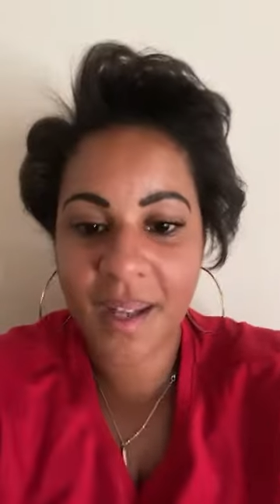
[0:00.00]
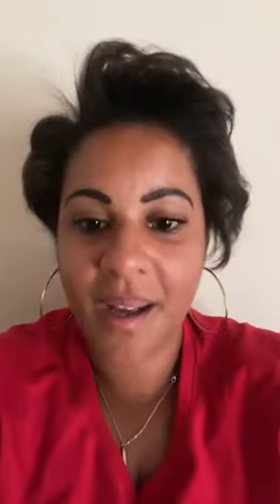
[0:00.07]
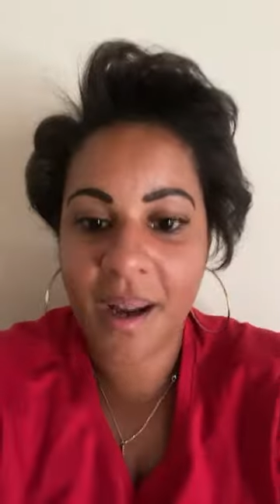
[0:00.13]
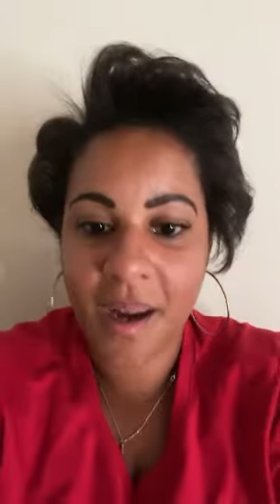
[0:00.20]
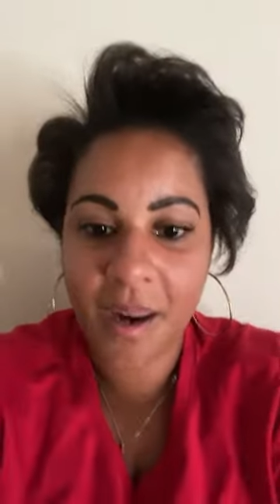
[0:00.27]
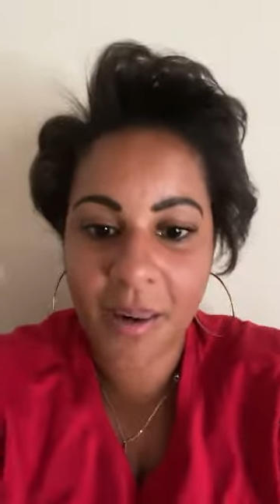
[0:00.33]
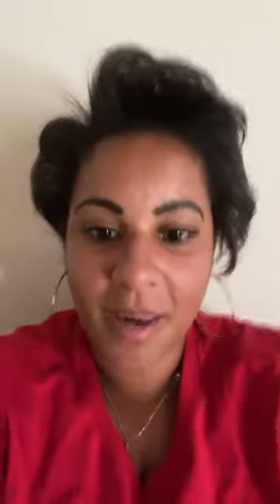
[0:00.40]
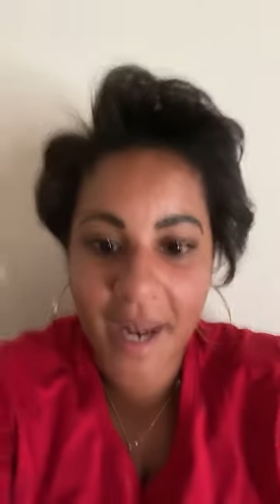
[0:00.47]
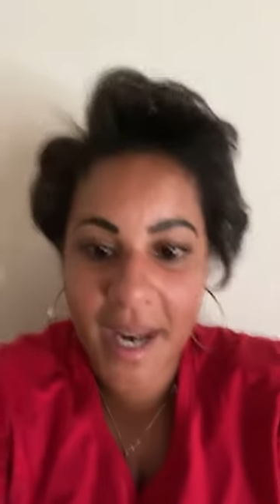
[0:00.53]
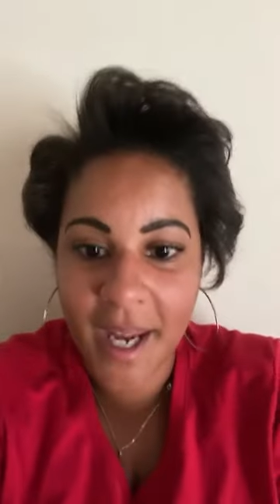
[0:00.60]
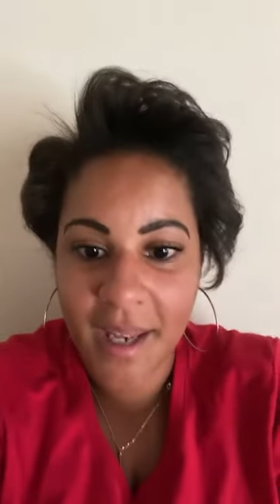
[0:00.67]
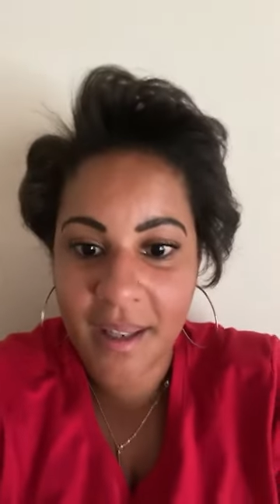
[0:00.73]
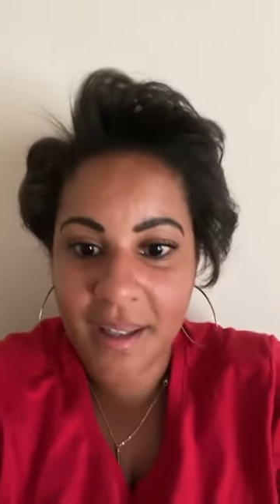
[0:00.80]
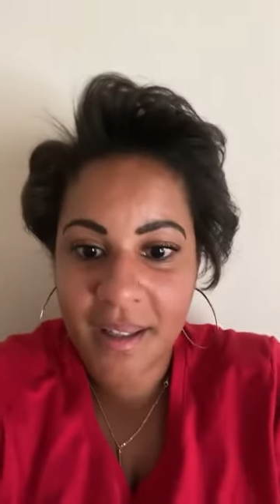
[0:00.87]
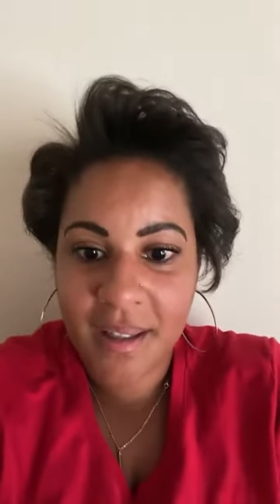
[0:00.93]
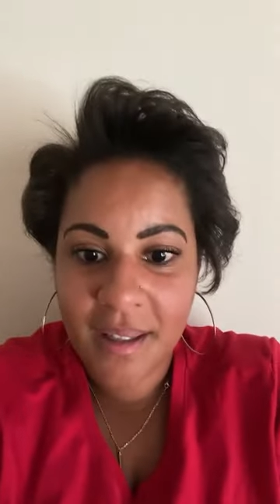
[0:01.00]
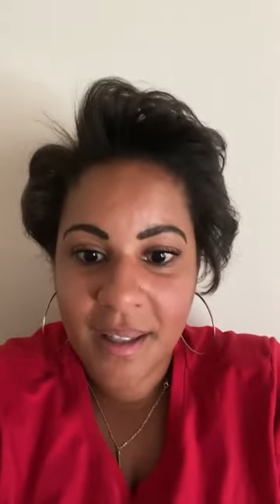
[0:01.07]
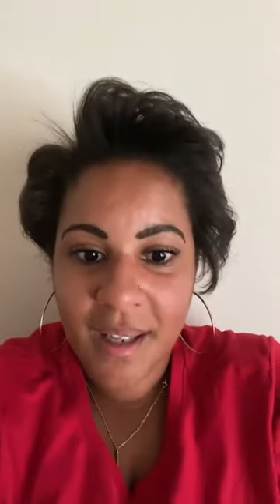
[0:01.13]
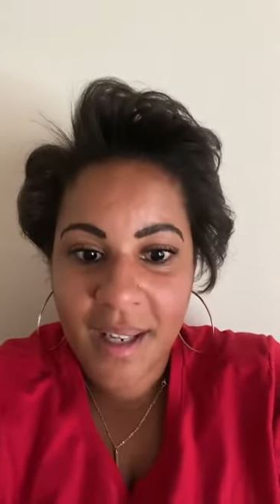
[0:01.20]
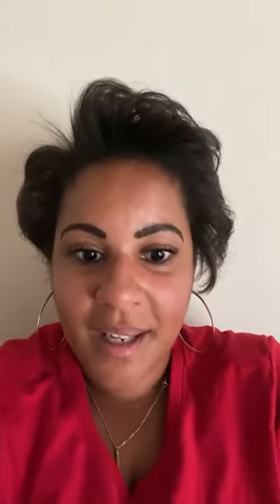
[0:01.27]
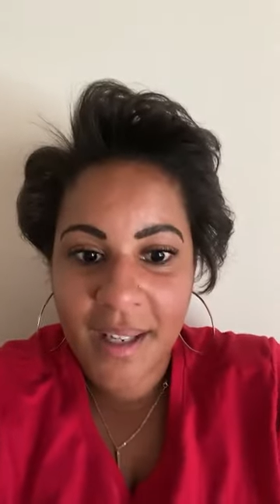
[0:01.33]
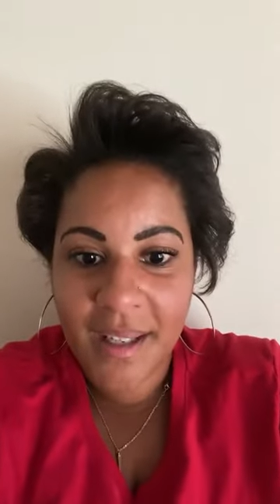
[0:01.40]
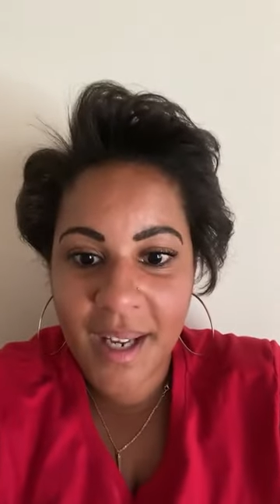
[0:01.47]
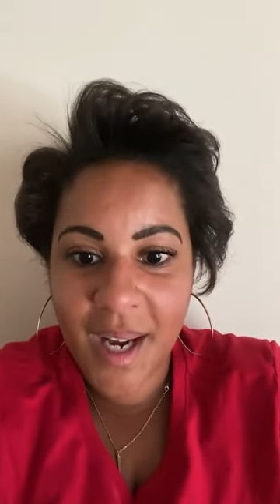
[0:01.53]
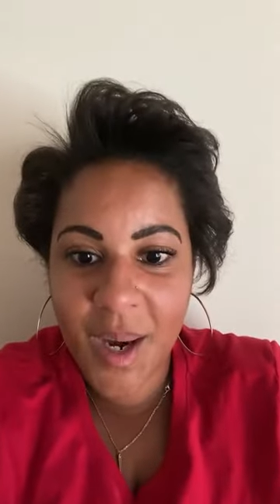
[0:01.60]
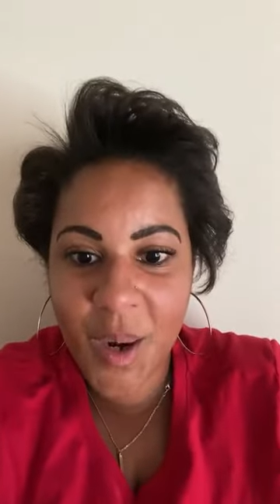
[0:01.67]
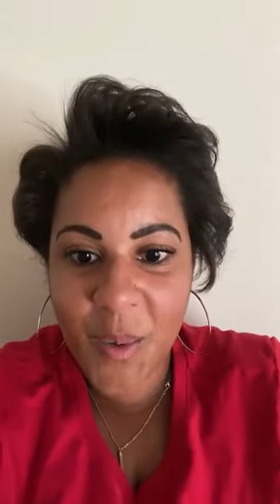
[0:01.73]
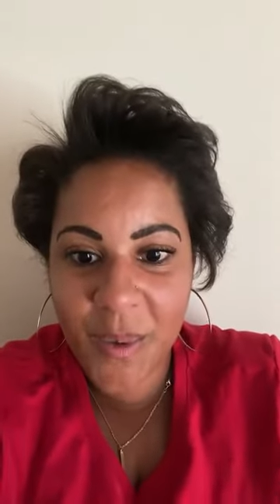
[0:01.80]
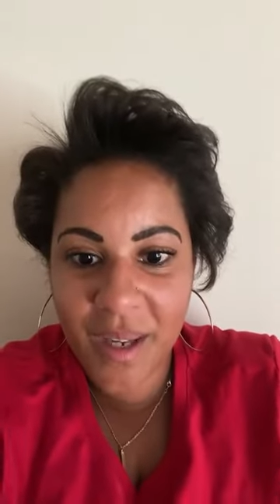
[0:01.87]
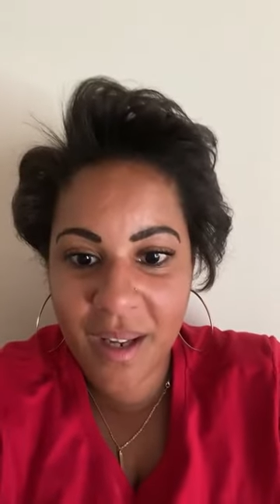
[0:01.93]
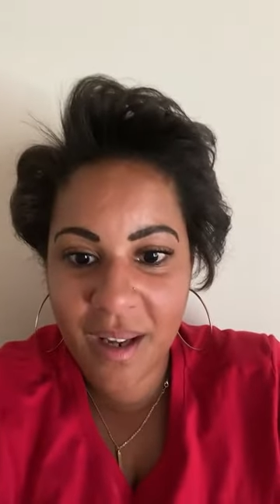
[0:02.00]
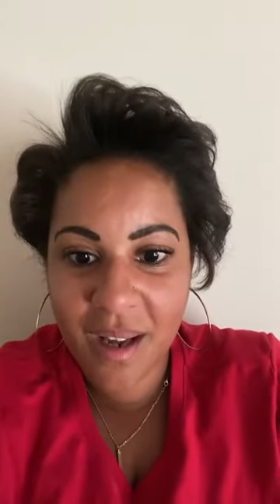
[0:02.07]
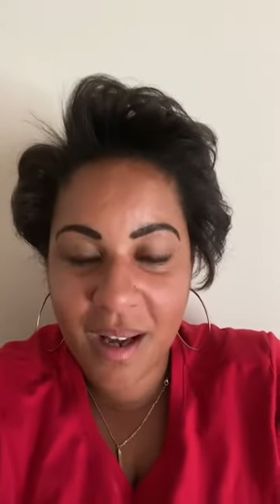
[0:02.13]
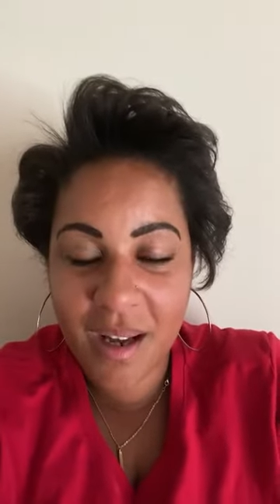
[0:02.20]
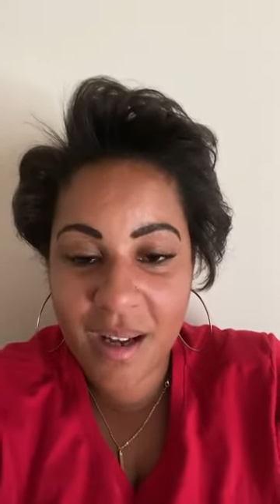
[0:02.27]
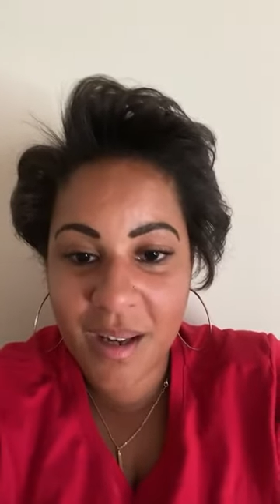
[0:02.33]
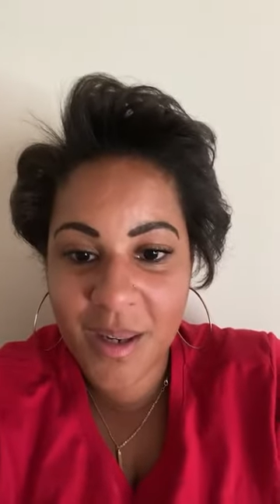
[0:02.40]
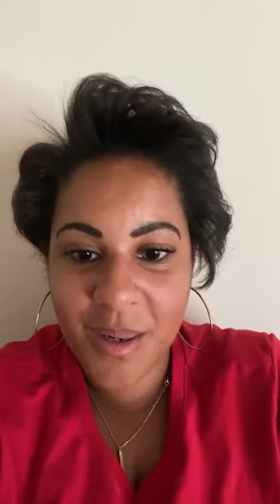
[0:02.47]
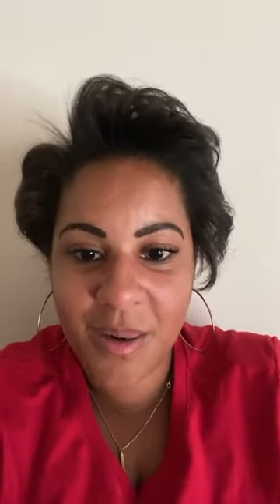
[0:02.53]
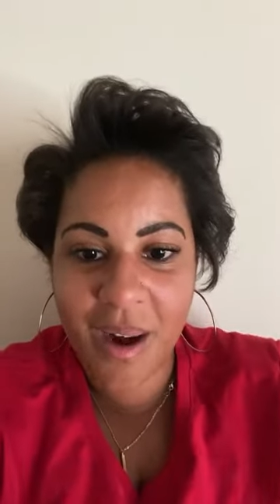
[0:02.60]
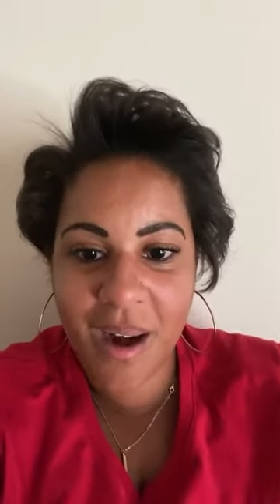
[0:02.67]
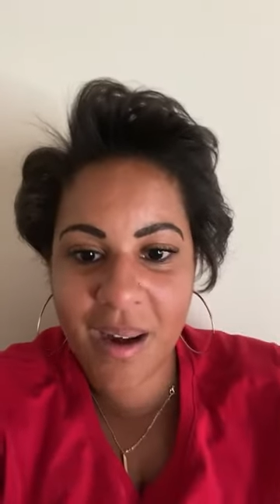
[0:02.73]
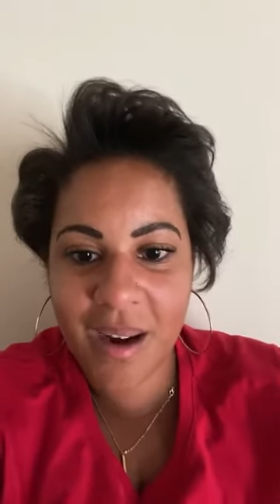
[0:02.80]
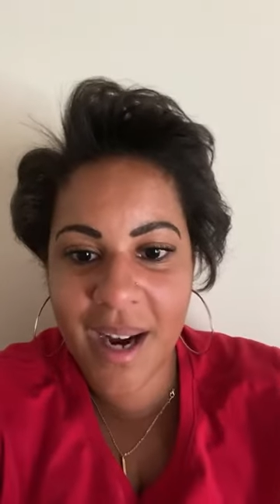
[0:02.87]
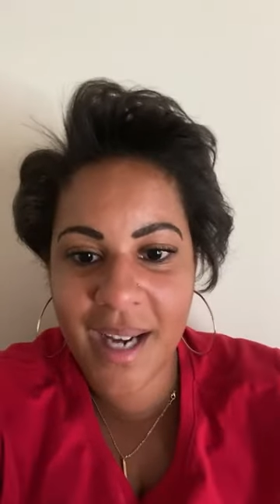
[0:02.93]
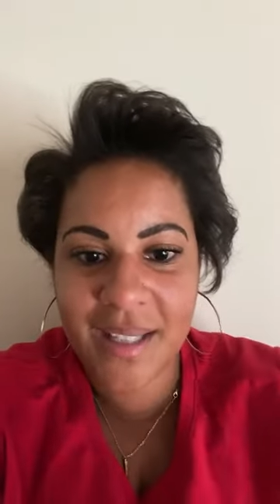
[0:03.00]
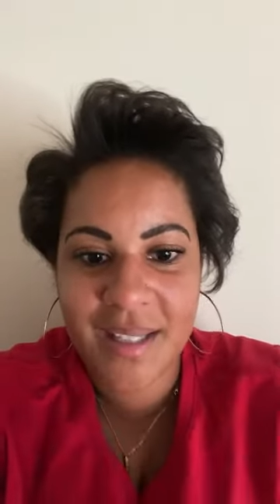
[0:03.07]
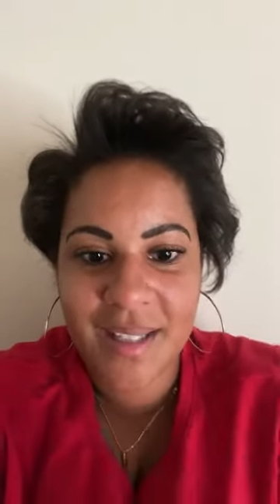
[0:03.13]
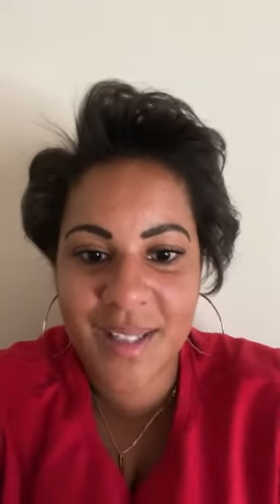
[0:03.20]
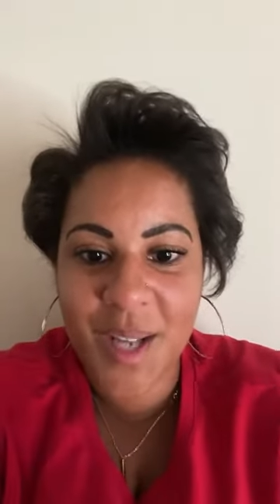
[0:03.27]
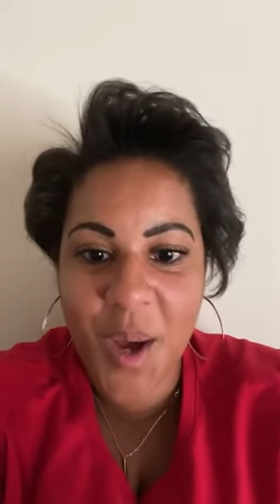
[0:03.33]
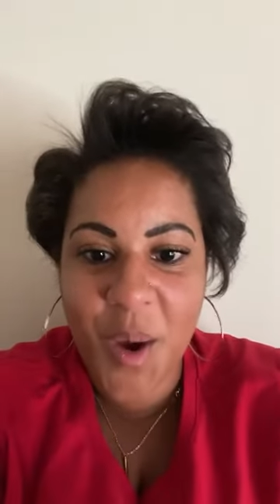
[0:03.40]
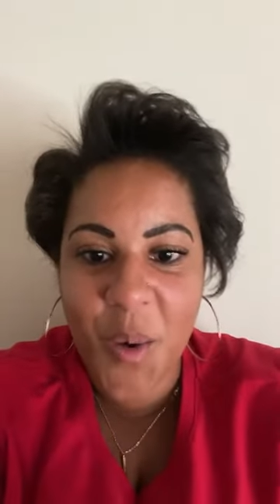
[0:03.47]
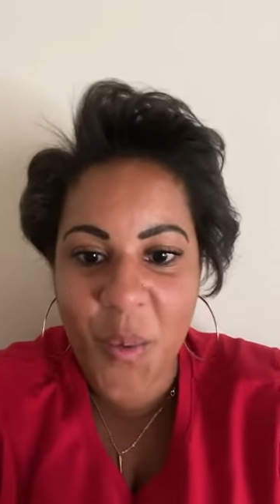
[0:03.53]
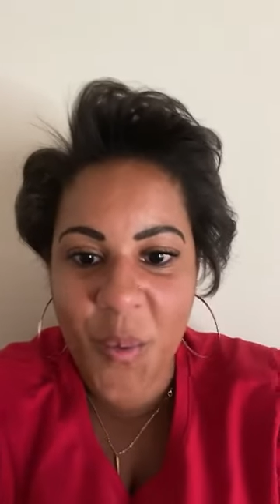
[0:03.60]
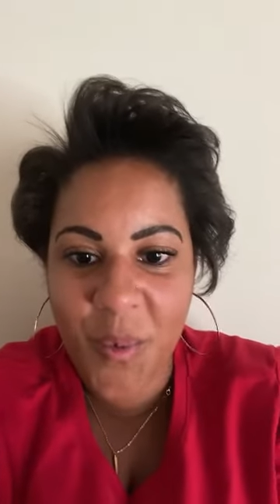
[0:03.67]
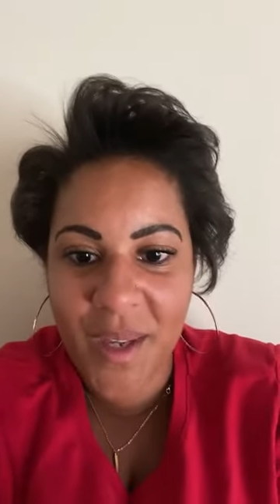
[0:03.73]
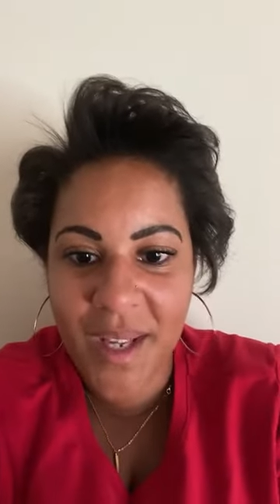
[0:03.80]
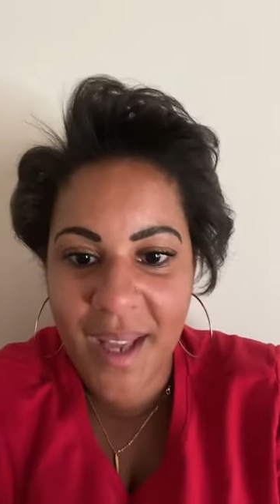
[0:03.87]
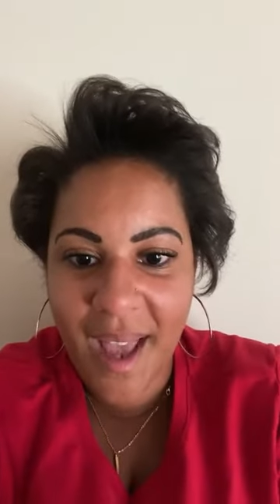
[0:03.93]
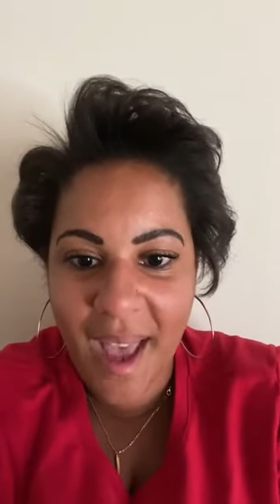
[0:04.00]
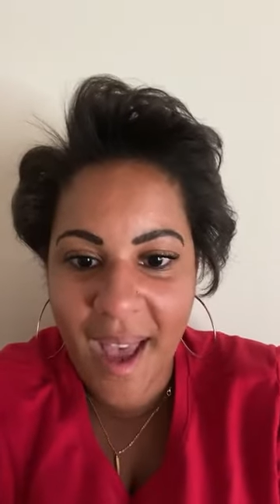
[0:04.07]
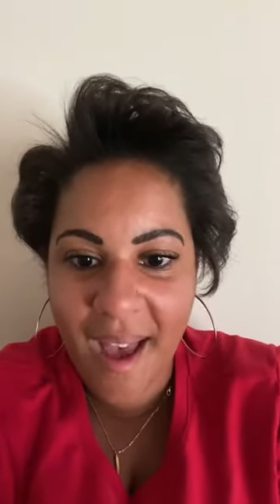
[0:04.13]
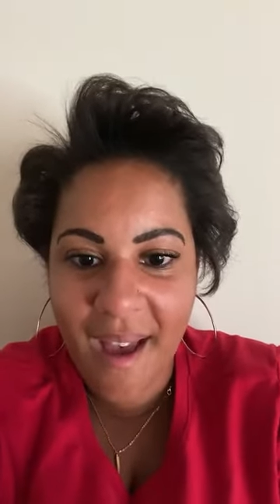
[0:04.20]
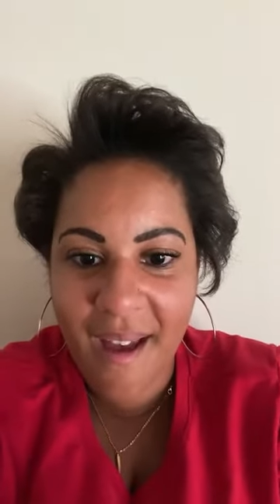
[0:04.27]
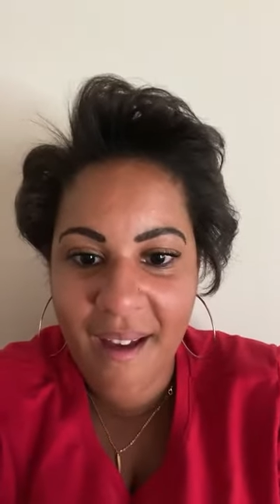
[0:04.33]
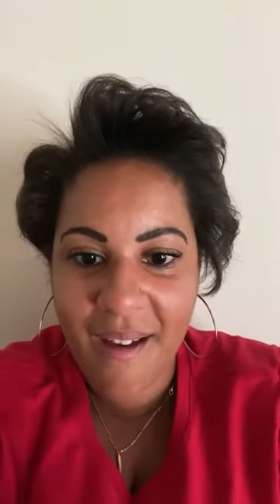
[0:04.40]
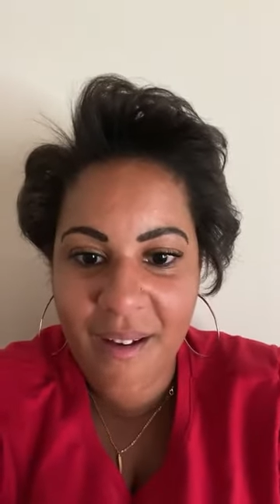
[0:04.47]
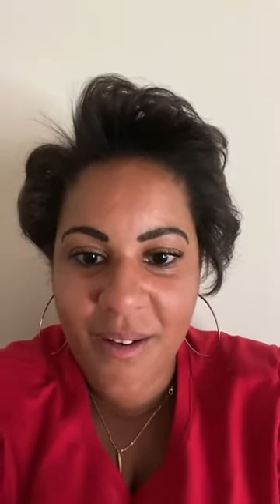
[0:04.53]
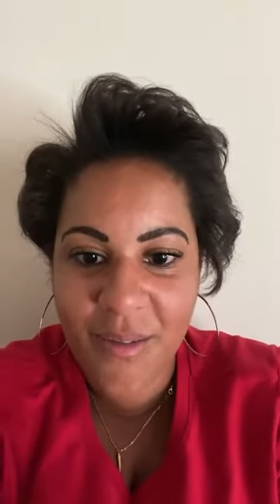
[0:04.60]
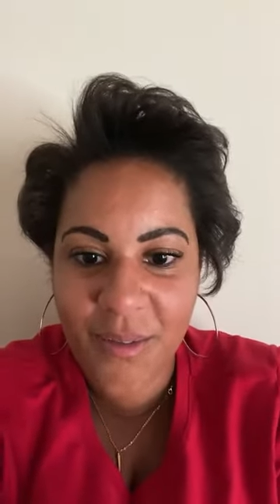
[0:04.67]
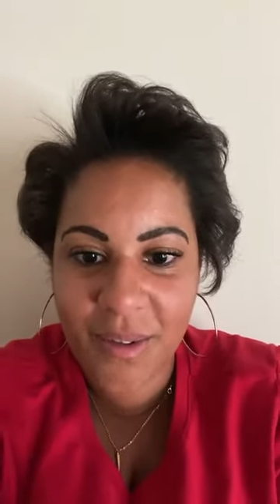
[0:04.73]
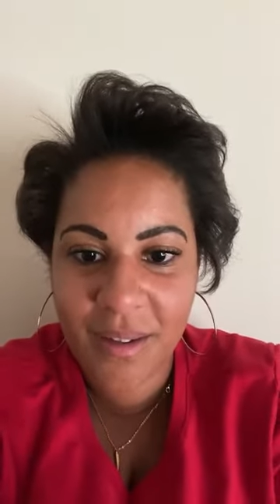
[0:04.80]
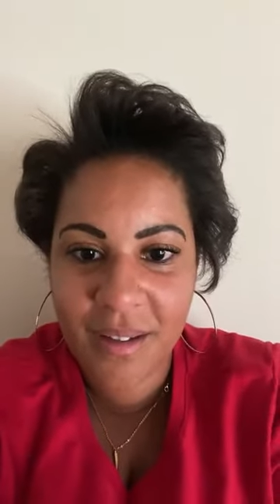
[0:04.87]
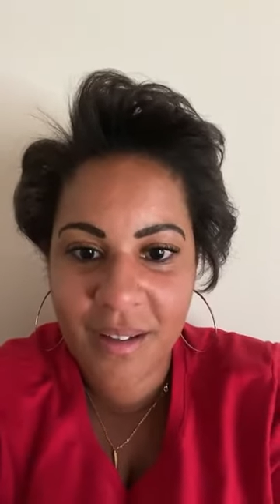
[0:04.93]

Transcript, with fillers: All right. Here we go. All right. So we have